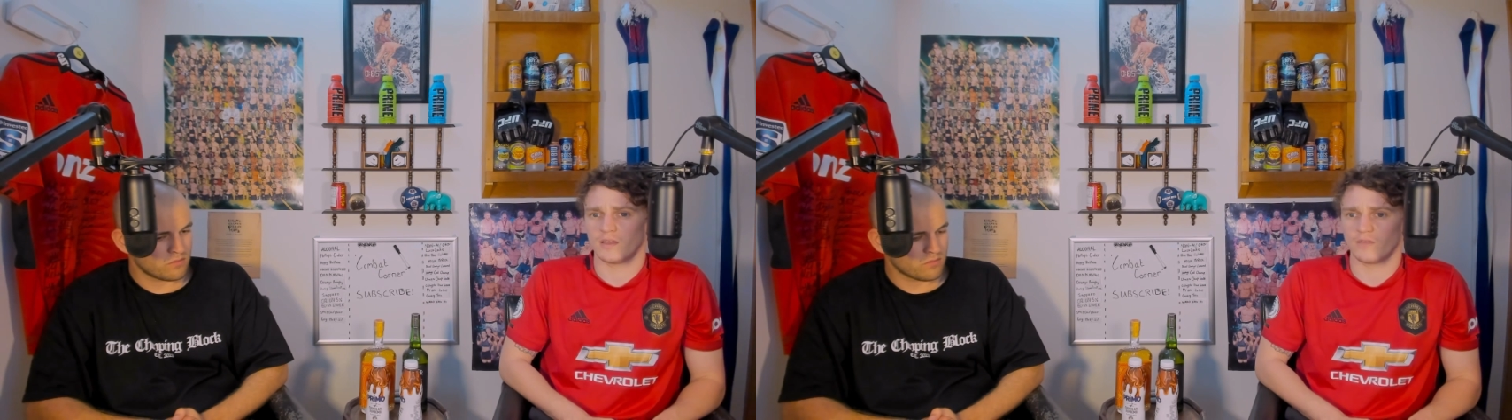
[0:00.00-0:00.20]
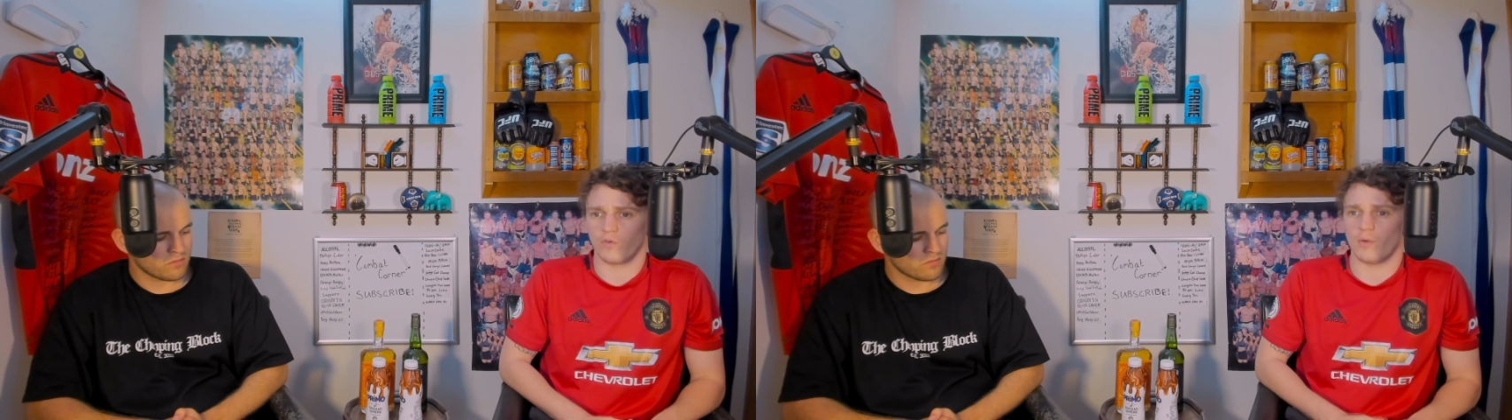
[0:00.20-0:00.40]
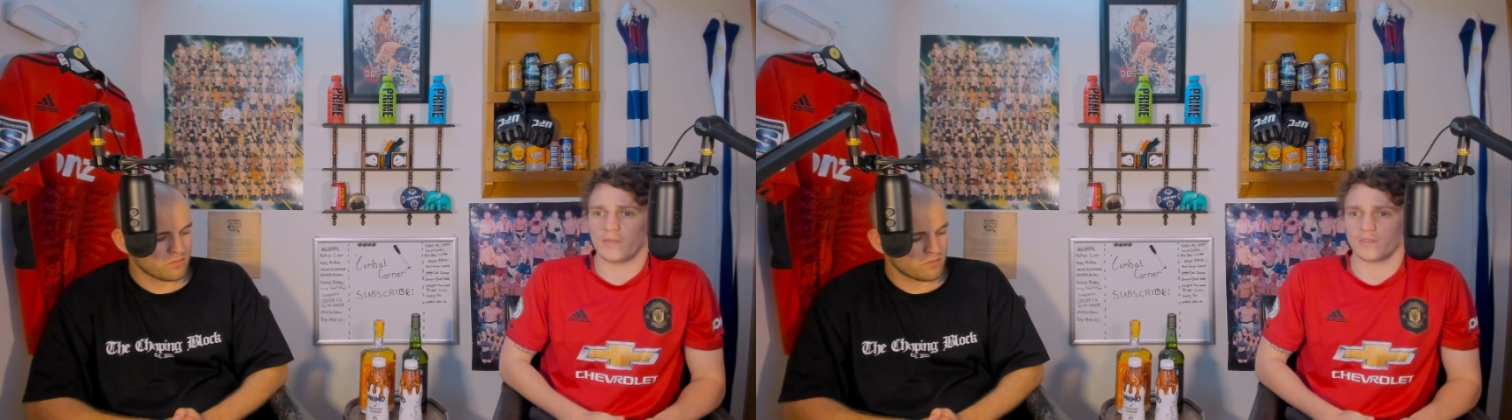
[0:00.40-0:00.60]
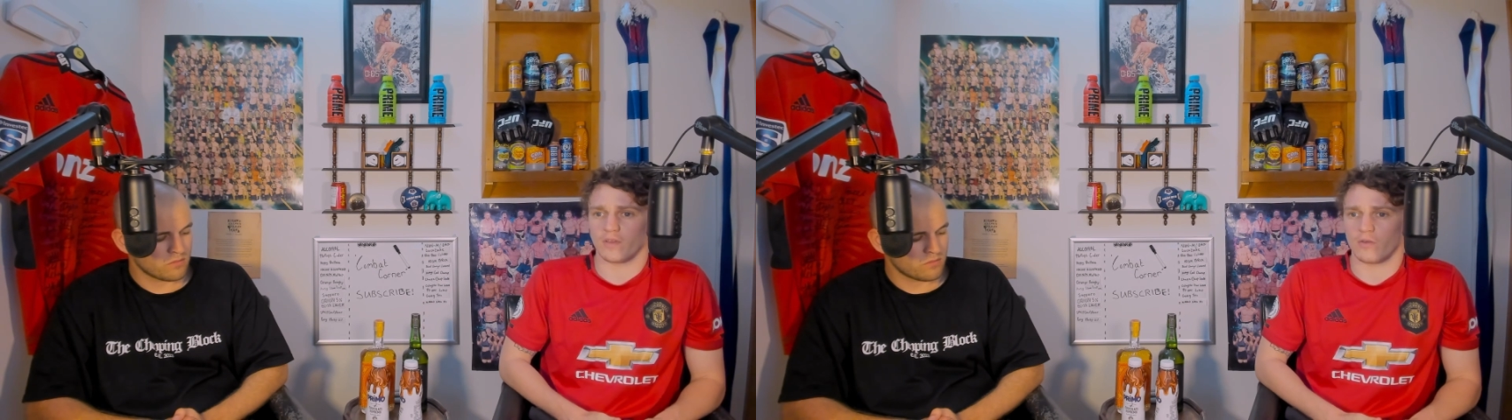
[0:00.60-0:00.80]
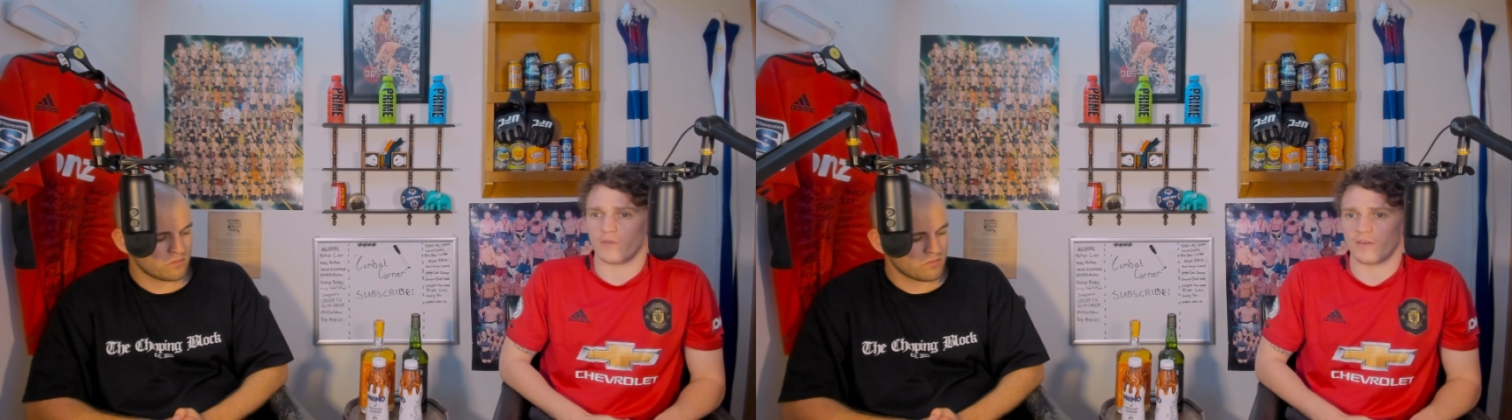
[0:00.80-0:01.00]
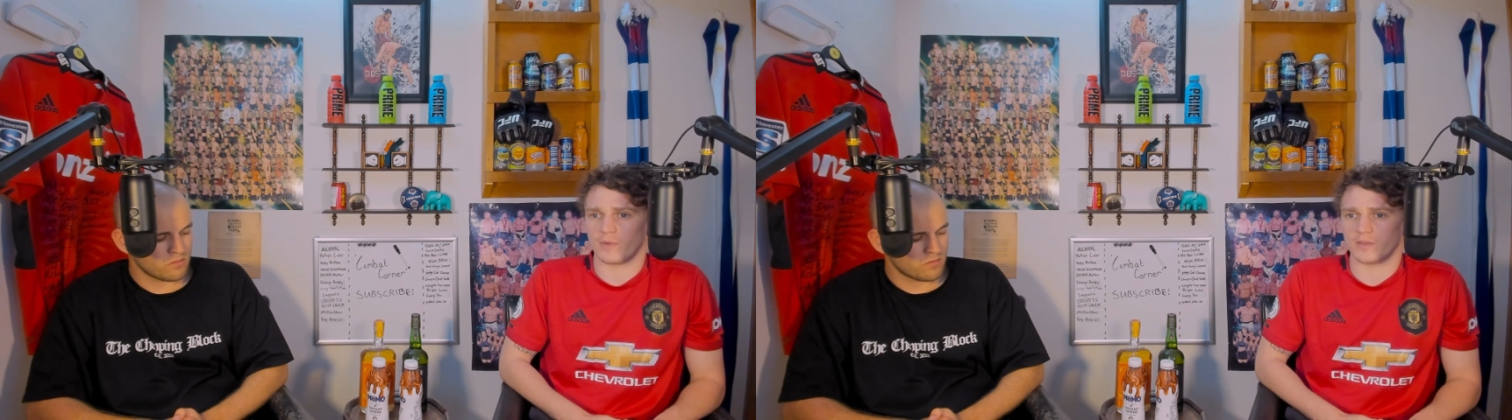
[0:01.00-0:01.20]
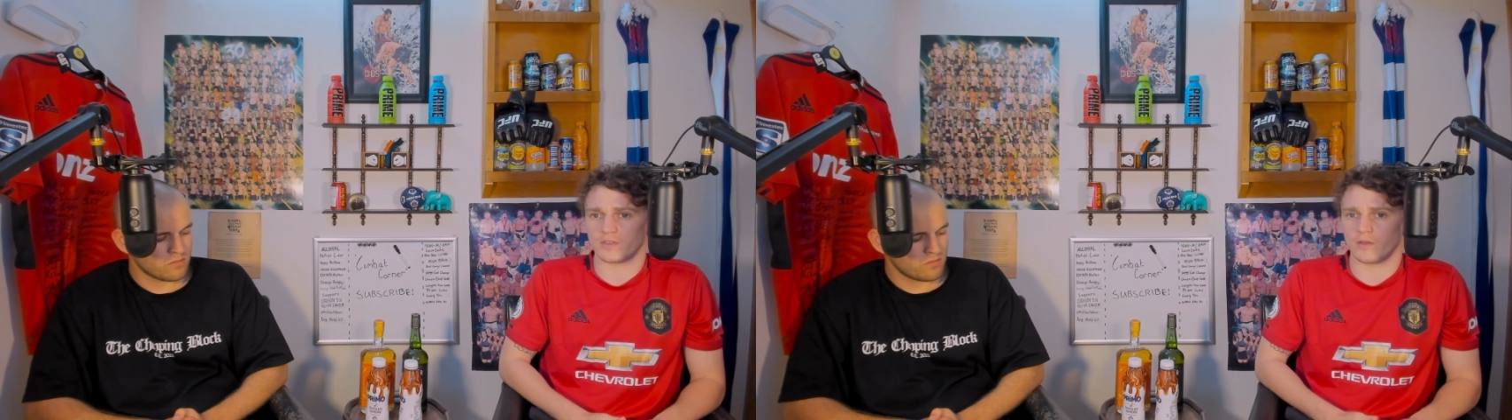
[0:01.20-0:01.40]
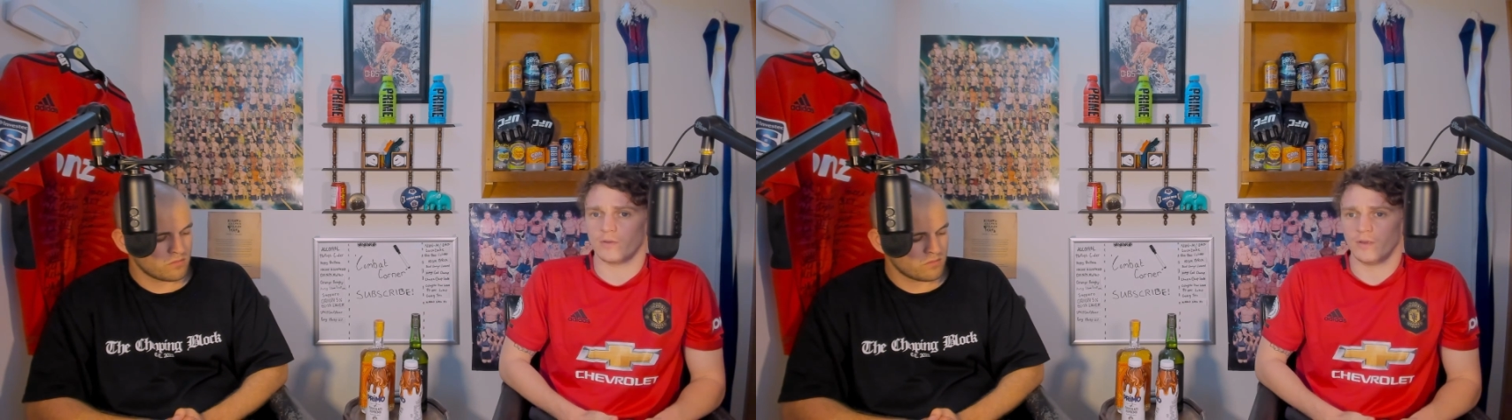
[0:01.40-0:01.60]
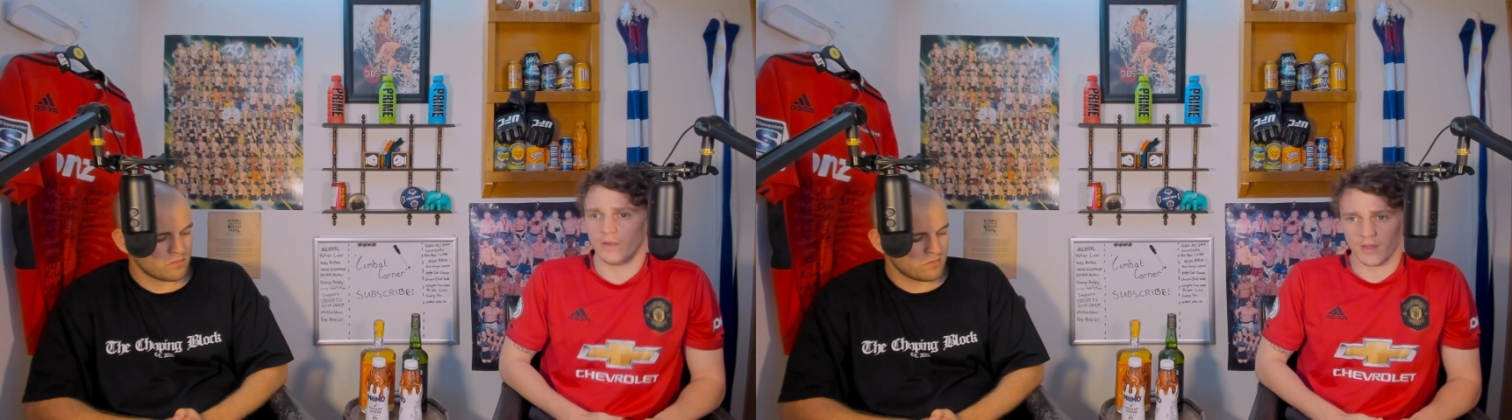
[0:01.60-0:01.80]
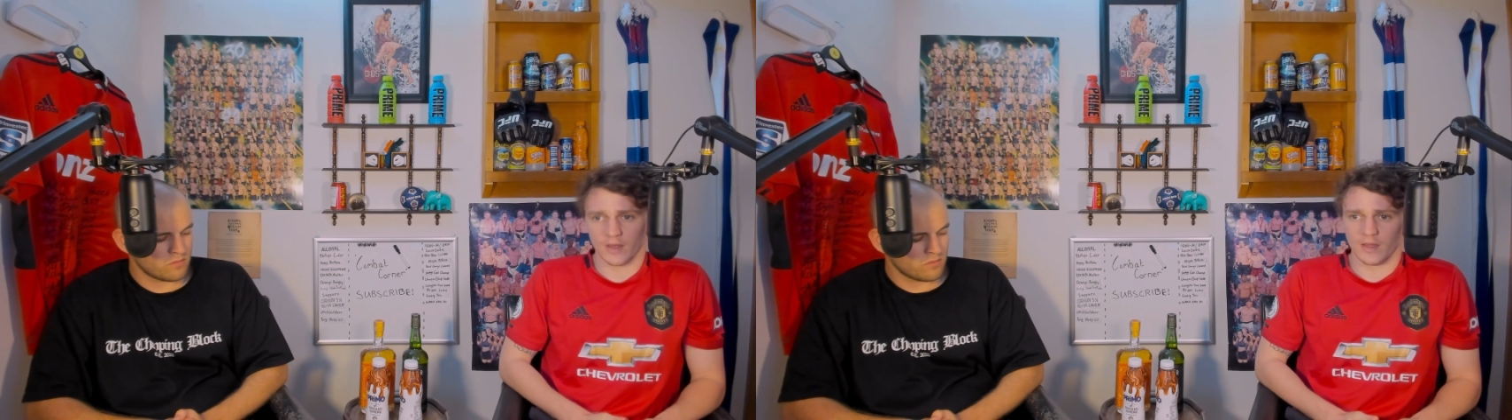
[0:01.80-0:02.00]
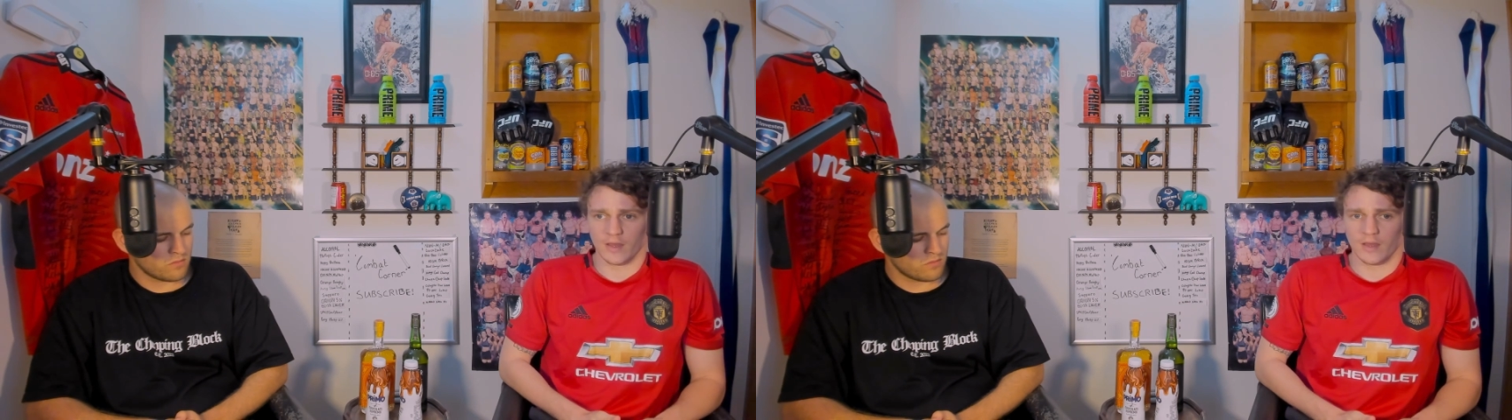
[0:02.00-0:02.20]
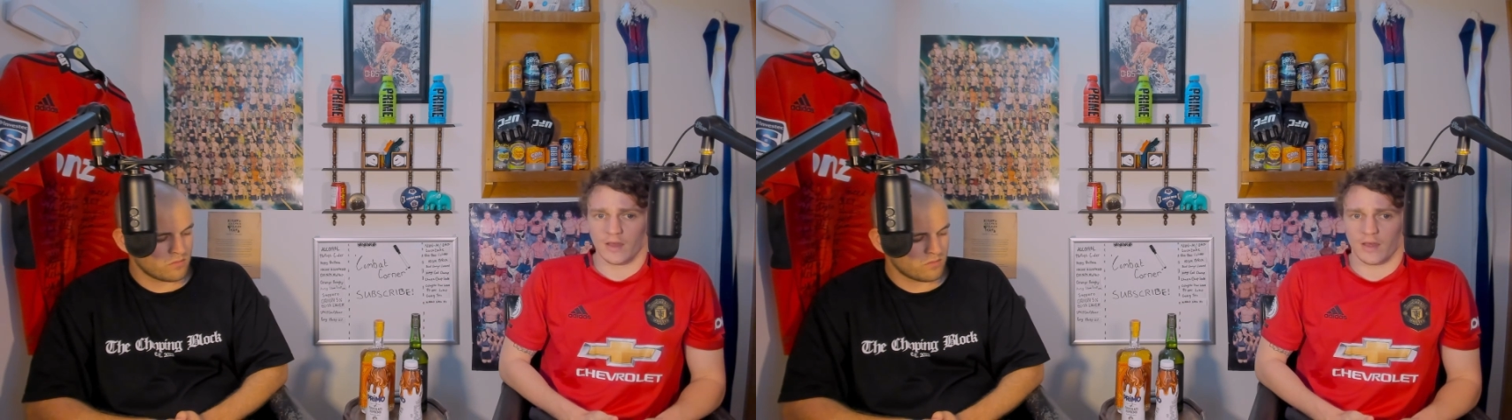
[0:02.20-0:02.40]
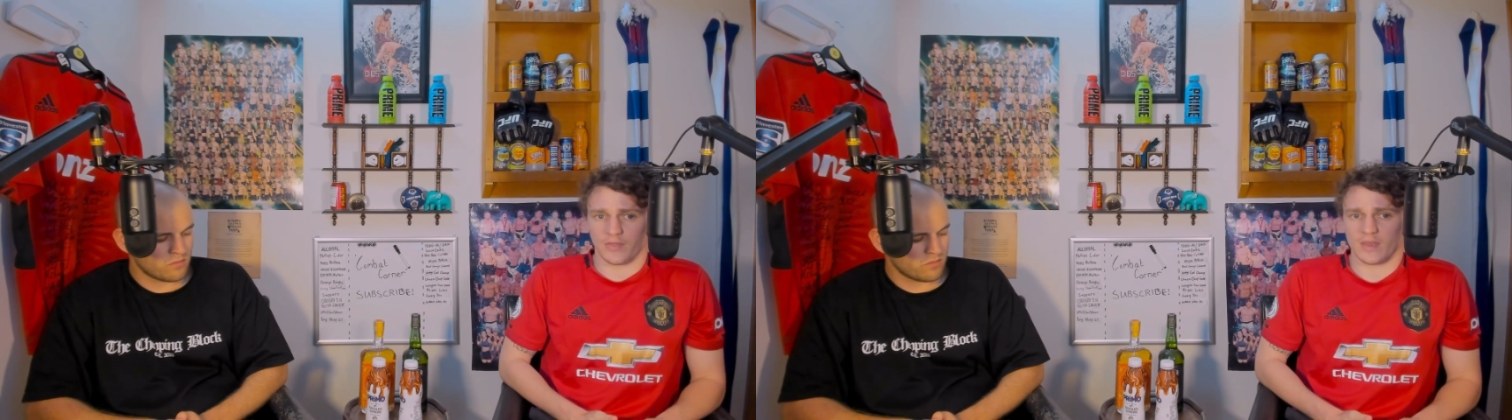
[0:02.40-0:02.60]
4 months ago, 5 months ago. I